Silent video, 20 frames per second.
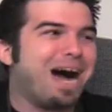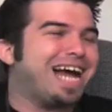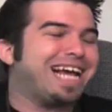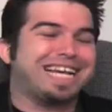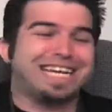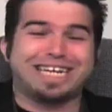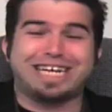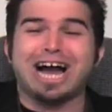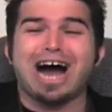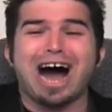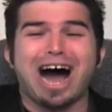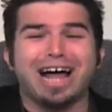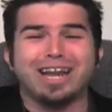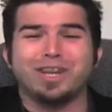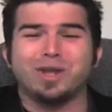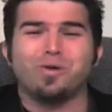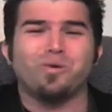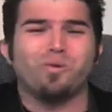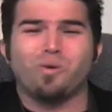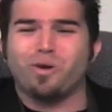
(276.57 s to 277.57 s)
My
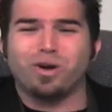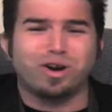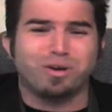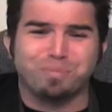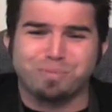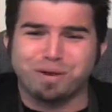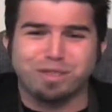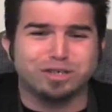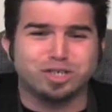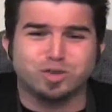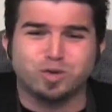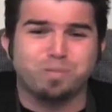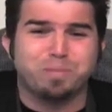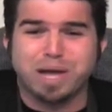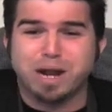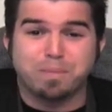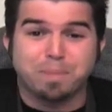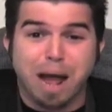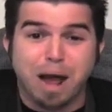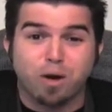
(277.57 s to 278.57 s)
god, the Warner Brothers were
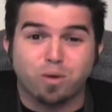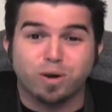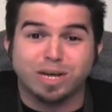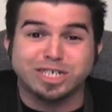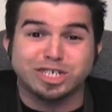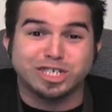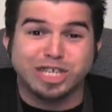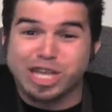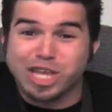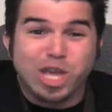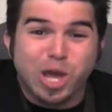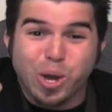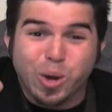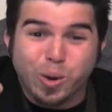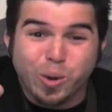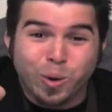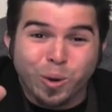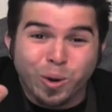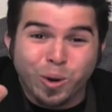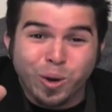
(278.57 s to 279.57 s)
better Power Rangers than
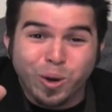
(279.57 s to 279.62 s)
you.